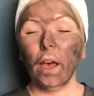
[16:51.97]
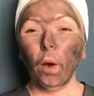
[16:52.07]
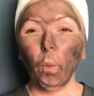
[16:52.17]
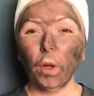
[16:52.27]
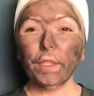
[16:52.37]

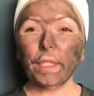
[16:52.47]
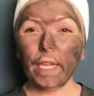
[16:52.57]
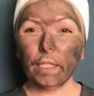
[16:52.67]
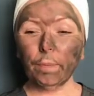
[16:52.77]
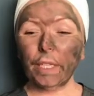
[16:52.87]
Once
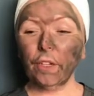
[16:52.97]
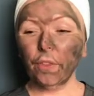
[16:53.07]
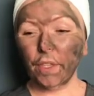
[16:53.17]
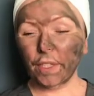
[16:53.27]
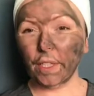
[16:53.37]
that's been
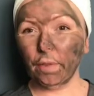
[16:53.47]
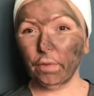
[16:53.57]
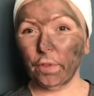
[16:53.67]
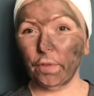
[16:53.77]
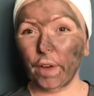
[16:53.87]
on the skin
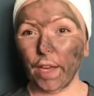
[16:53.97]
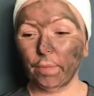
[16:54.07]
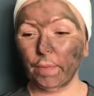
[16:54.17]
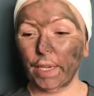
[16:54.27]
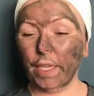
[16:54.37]
for 5
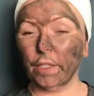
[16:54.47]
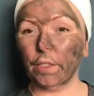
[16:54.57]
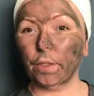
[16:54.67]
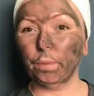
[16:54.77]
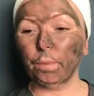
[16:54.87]

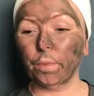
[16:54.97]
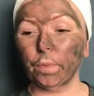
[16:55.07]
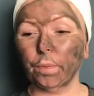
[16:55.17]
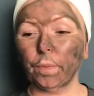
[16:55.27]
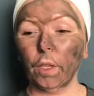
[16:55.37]
minutes,
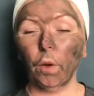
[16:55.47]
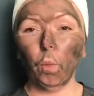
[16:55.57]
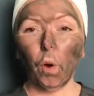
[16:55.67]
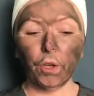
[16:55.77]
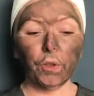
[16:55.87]

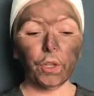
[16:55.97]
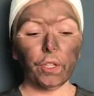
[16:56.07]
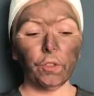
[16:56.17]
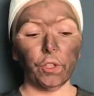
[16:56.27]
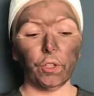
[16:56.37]
what you
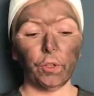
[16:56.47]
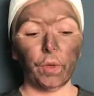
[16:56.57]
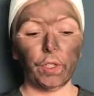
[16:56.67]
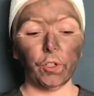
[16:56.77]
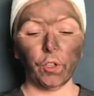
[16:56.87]
can do
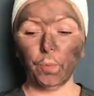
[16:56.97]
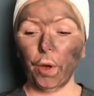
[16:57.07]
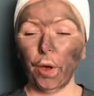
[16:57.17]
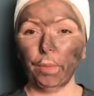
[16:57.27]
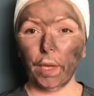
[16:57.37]
is just
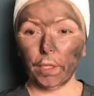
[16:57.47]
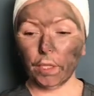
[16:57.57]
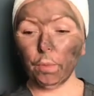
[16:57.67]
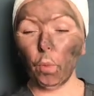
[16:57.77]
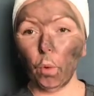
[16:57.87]
pop
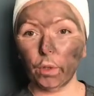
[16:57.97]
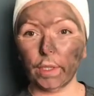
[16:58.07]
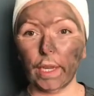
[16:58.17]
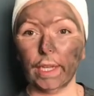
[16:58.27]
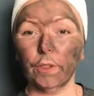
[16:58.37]
some
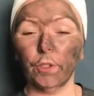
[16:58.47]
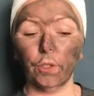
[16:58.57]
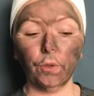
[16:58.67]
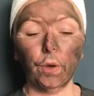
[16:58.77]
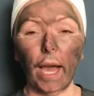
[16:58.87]
water into
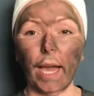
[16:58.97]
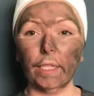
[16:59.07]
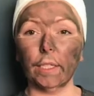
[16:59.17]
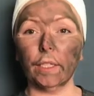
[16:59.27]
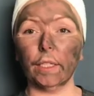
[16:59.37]
your
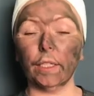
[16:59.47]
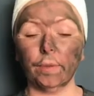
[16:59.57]
hands.